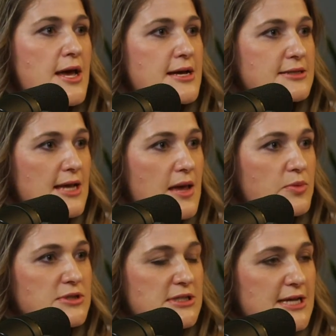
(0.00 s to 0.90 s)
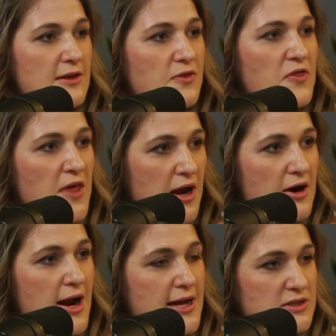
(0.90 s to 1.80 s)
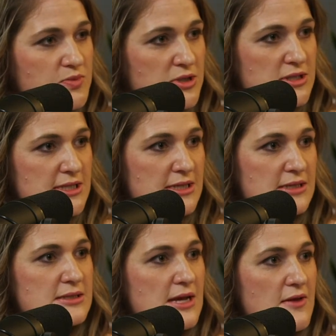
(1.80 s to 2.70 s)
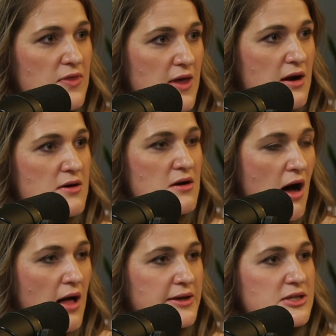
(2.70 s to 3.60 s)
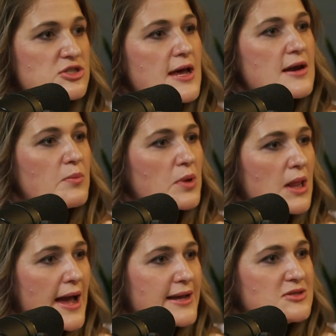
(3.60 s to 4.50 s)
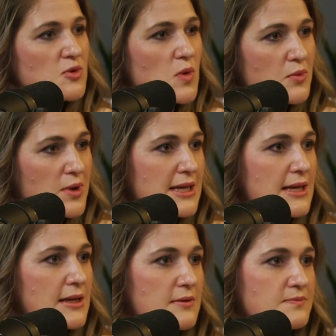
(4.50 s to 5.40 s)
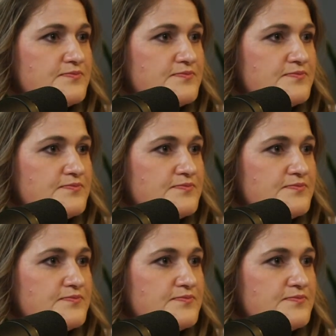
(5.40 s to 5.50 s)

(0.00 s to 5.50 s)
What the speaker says: is able to take their expertise and their knowledge and apply it to what we need.